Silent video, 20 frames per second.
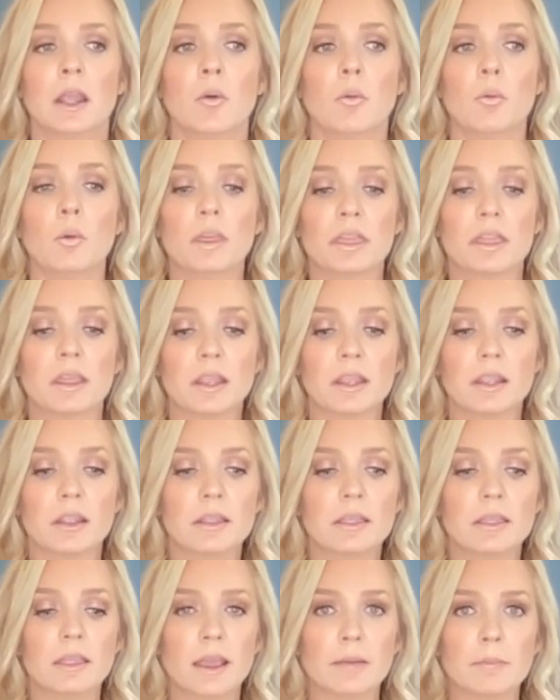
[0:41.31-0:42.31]

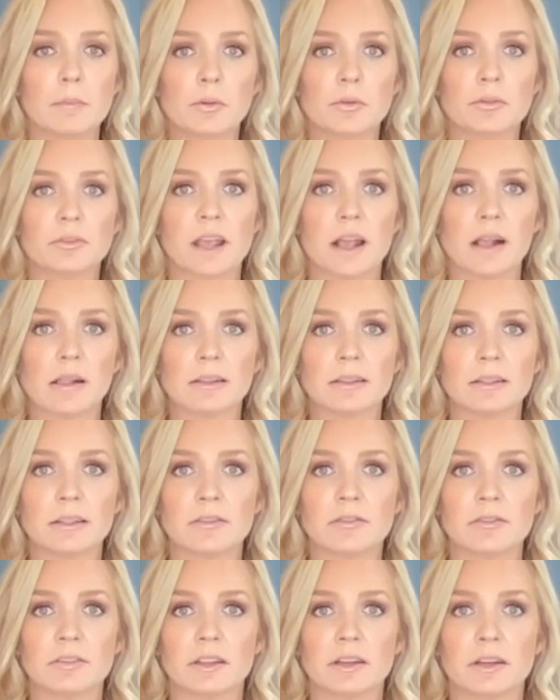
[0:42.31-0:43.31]
Within that modality
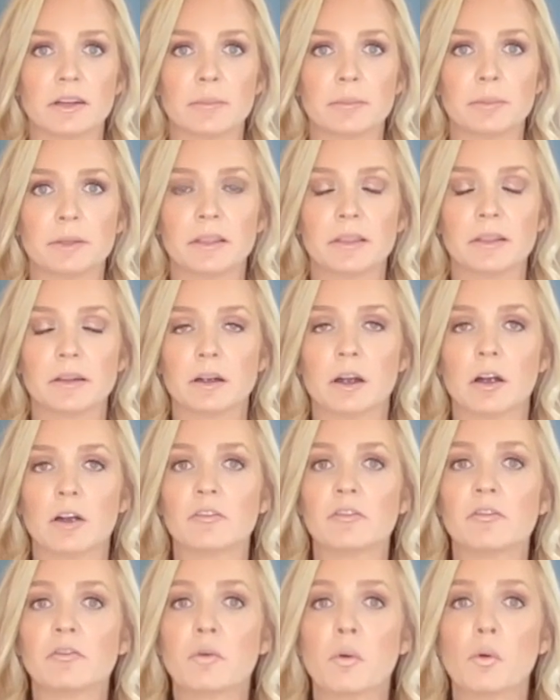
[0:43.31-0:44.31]
of therapy, there
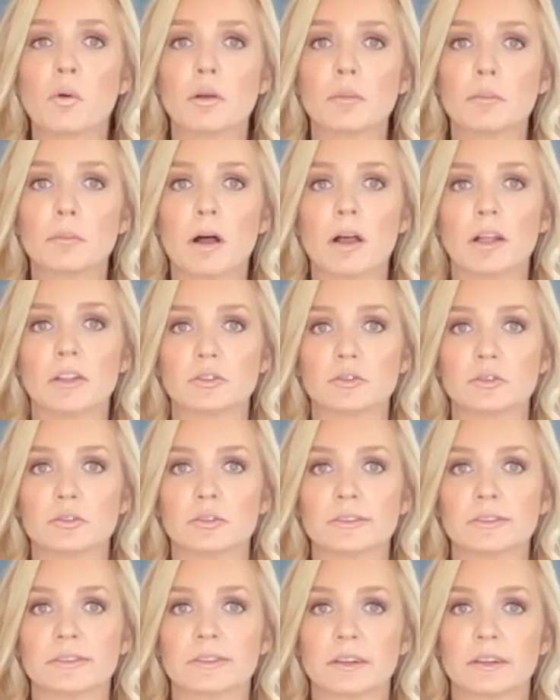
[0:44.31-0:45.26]
are 4 modules.